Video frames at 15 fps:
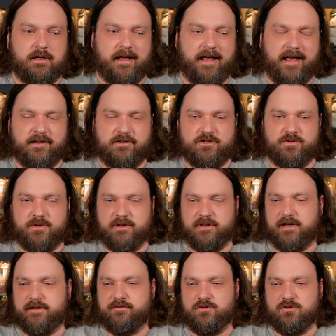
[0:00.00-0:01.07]
entry
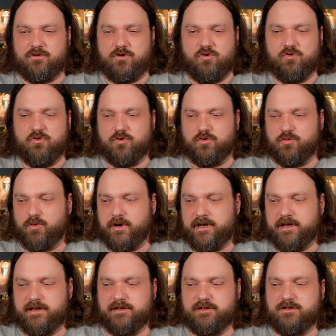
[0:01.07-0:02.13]
level, core
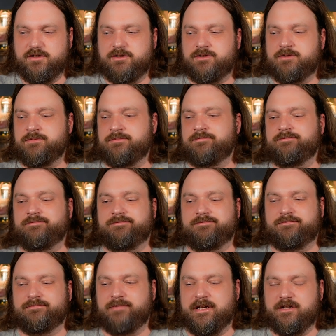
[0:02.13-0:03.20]
range,
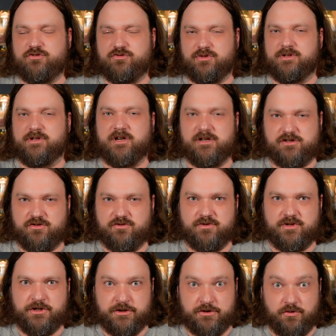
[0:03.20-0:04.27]

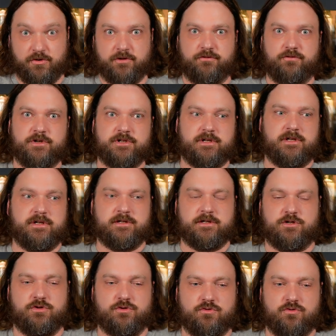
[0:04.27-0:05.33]
introductory sort of whiskeys
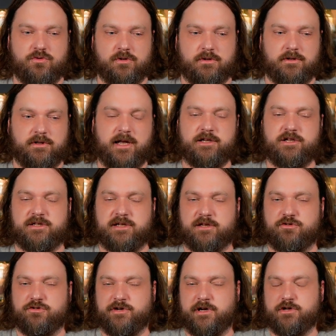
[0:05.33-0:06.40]
to, not just
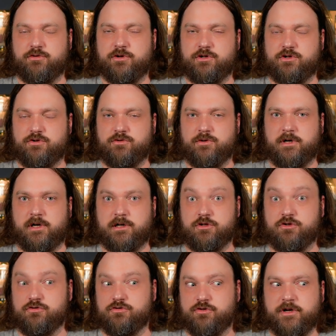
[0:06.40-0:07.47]
introductory to a
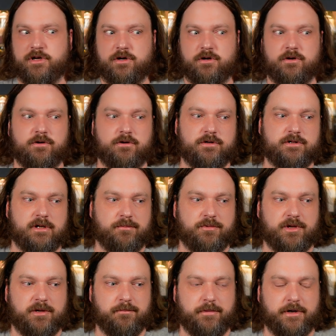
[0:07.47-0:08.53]
new drinker or
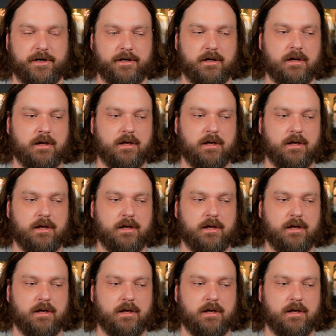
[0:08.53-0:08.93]
something, but